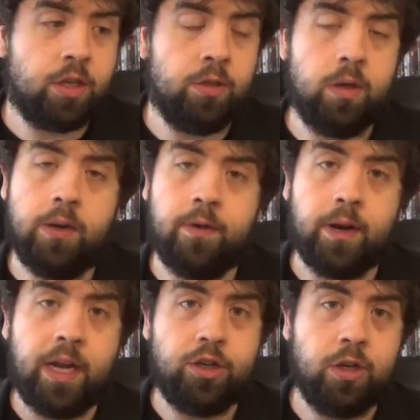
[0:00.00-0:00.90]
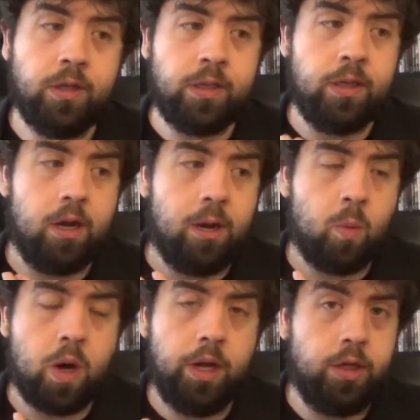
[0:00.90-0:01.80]
so none of her catchers
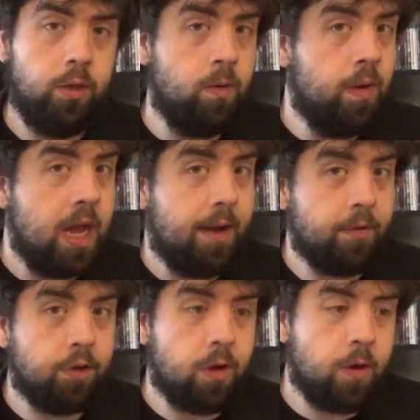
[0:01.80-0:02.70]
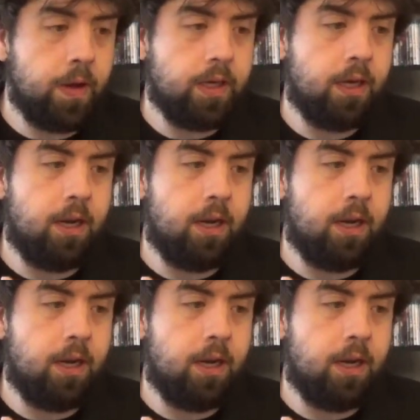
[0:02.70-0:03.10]
wanted to have her throw it.